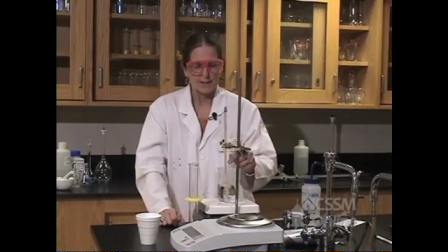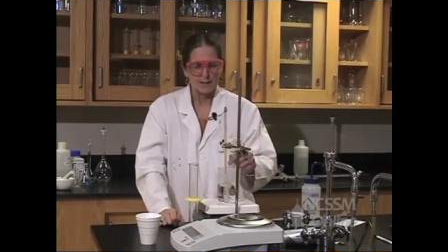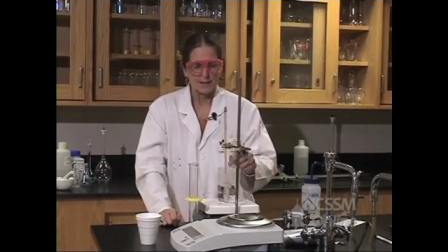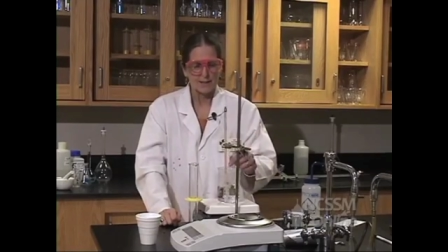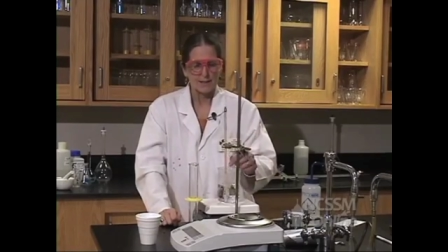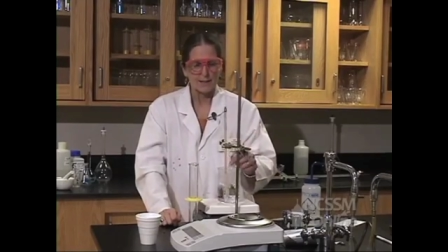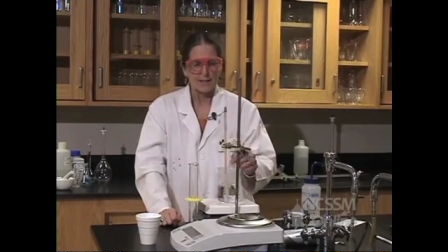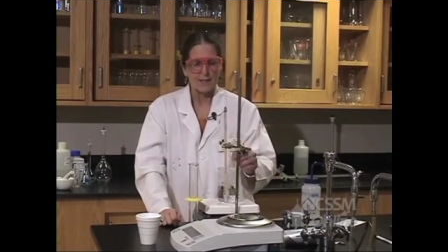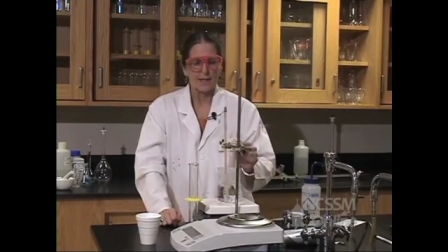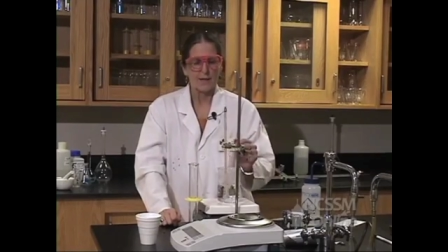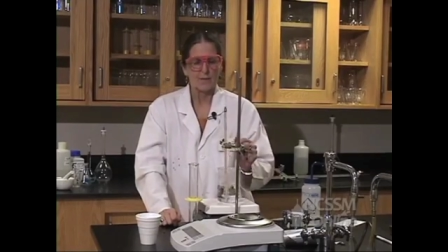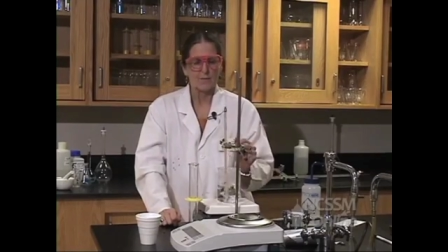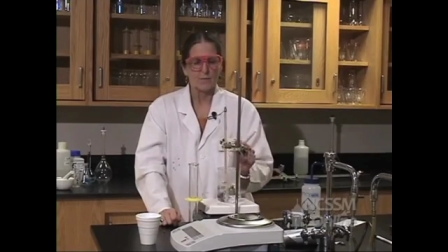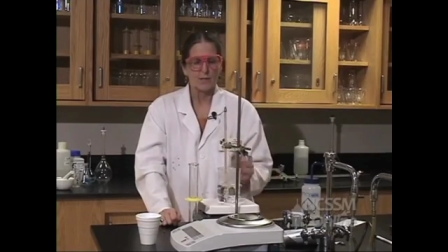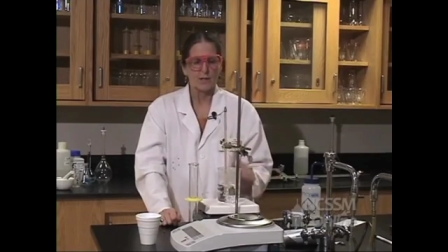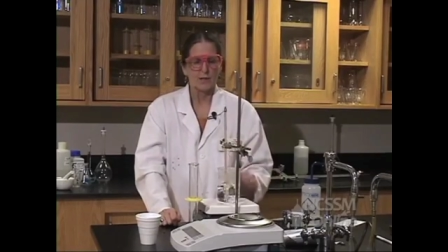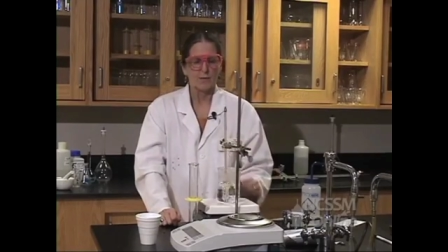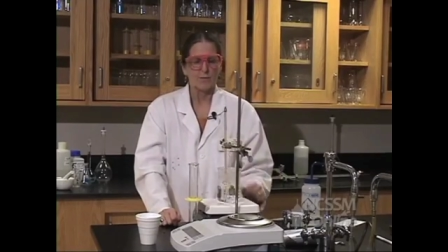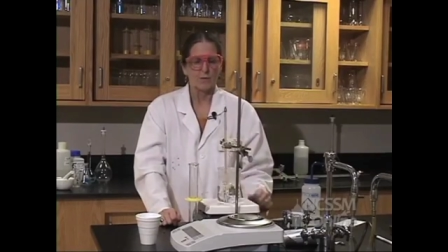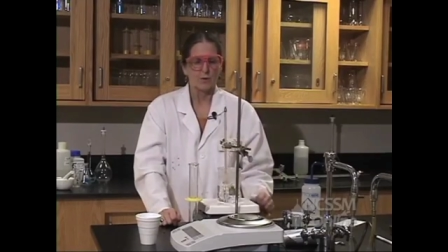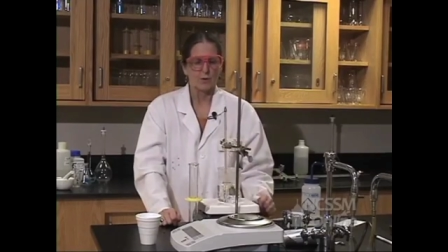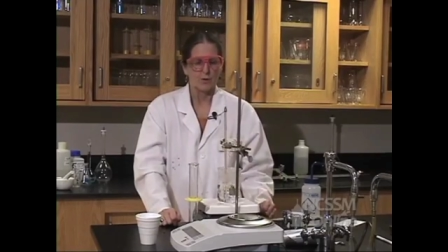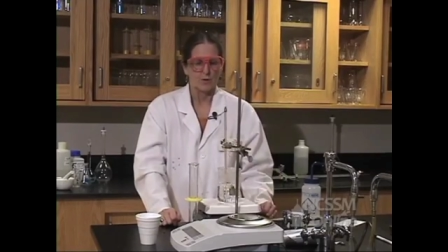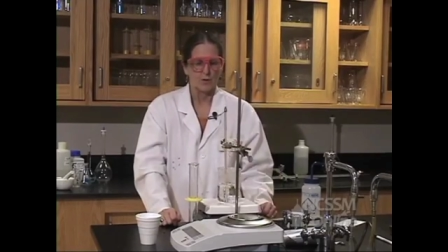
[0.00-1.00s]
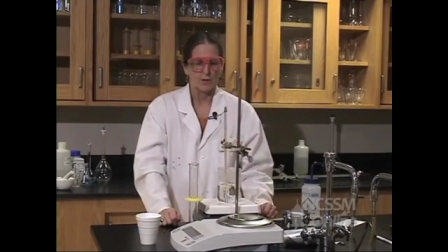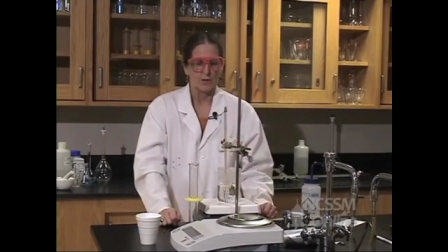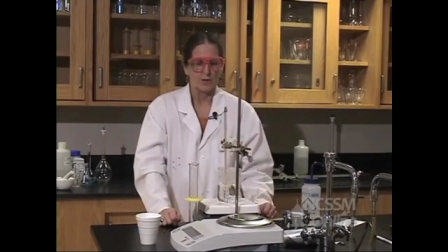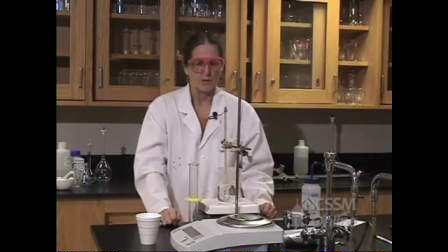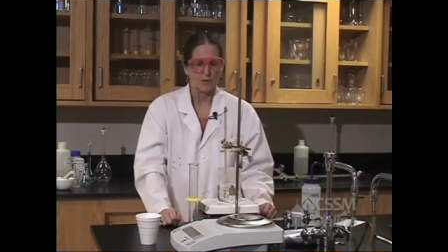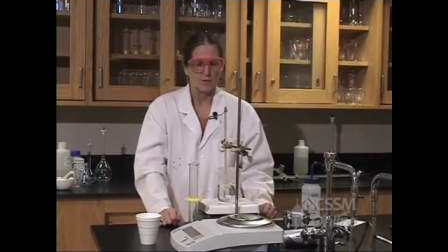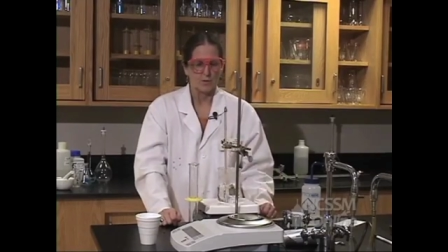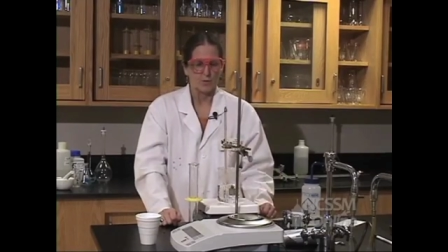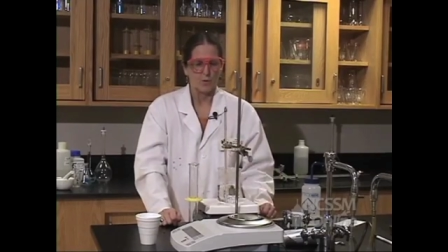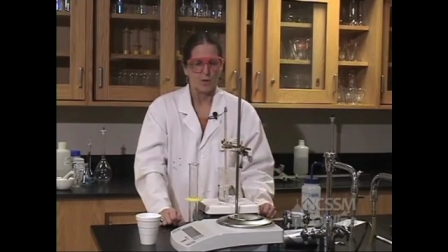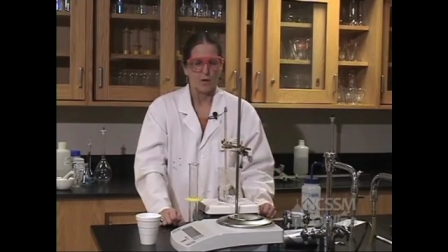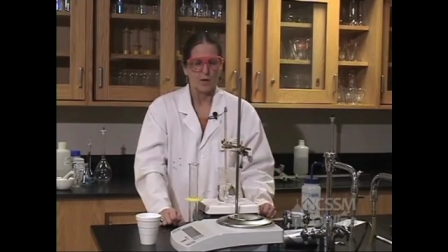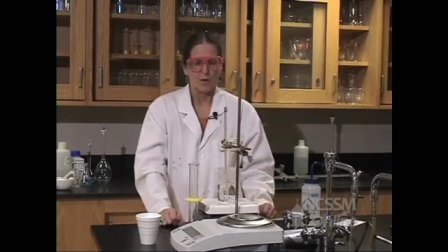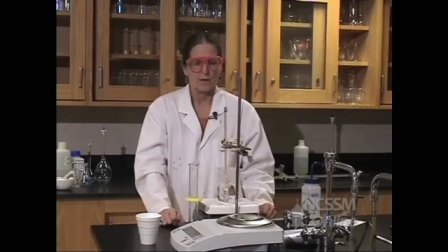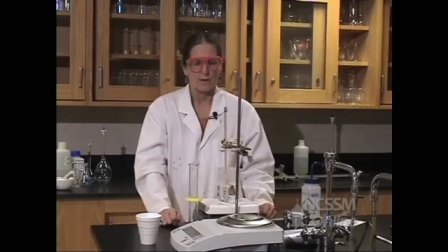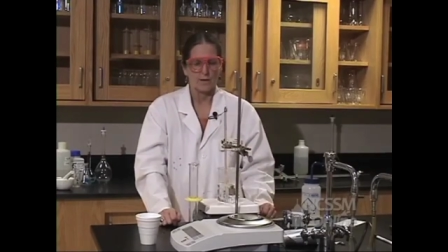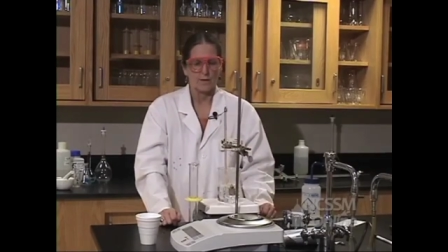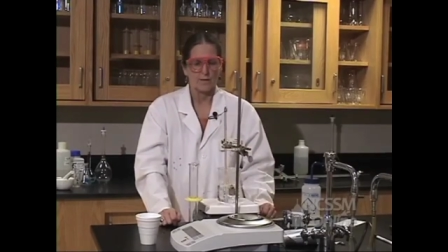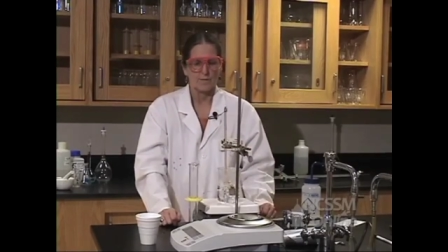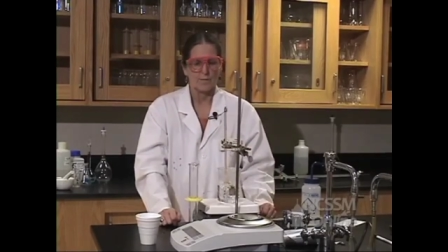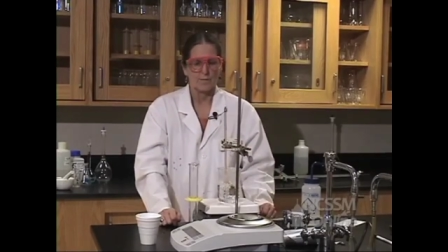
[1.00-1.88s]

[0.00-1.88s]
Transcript: the same temperature as the water.